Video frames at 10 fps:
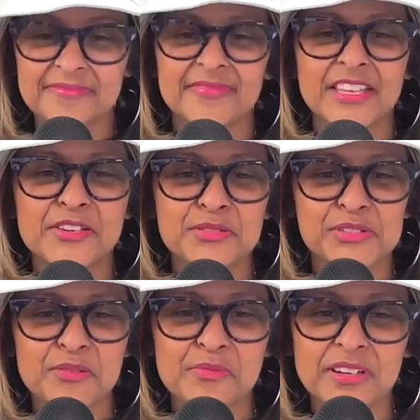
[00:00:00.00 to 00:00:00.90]
Thank you
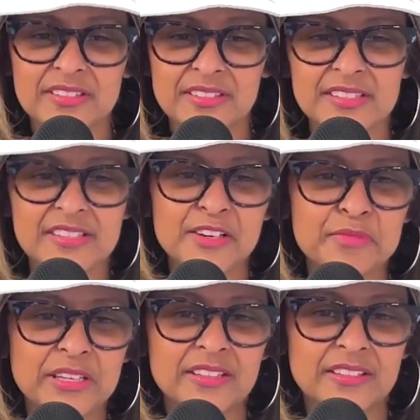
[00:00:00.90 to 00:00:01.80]
so much. It's going to
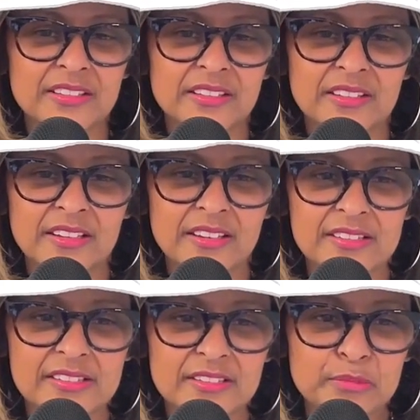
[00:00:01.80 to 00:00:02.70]
be good, and
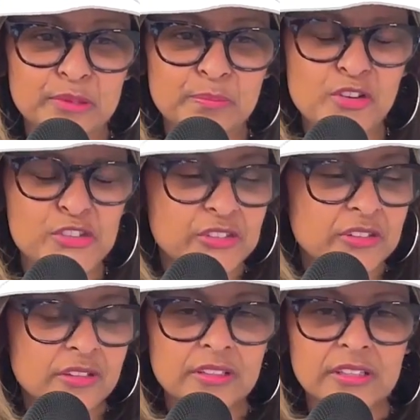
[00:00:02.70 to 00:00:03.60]
it's going to be
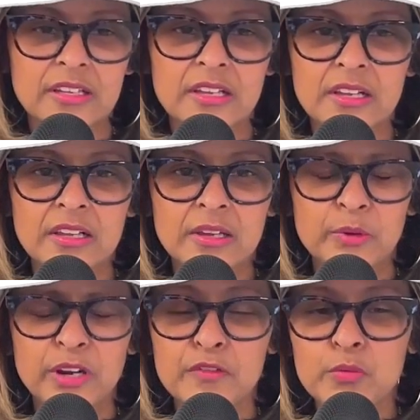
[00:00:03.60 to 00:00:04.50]
personal, and
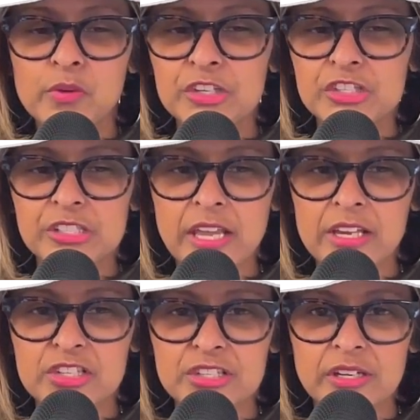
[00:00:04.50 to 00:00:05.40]
whatever you want to say
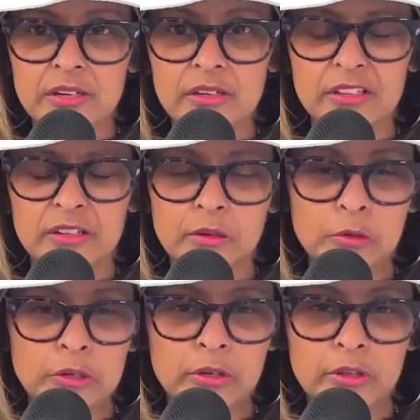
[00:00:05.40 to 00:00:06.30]
and share,
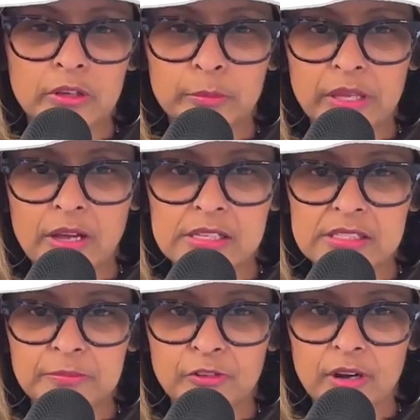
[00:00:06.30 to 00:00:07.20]
it'll be
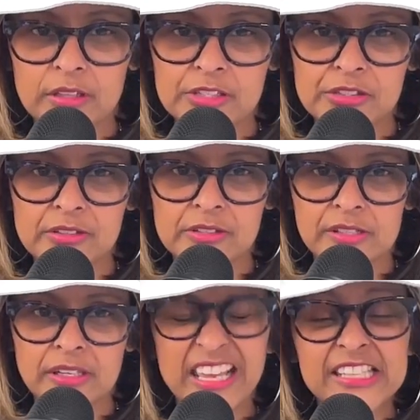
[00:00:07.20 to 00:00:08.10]
awesome for our listeners.
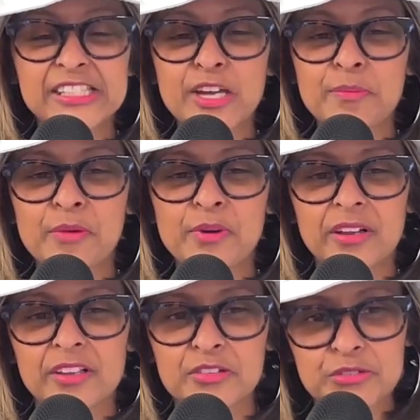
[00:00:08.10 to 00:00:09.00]
And next up, I want to
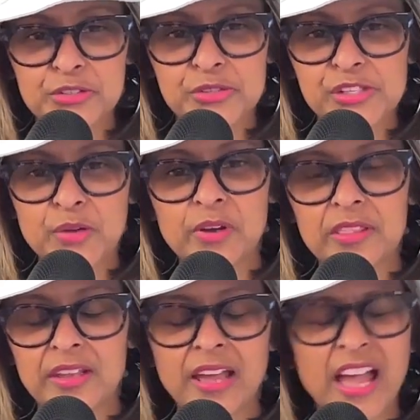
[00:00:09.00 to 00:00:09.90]
introduce someone
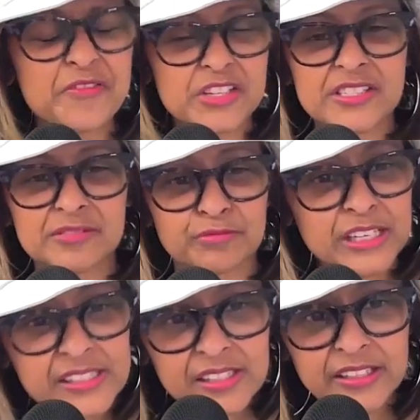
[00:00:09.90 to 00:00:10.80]
that I've just
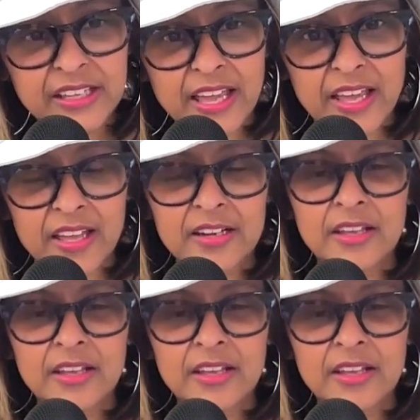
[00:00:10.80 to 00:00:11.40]
recently had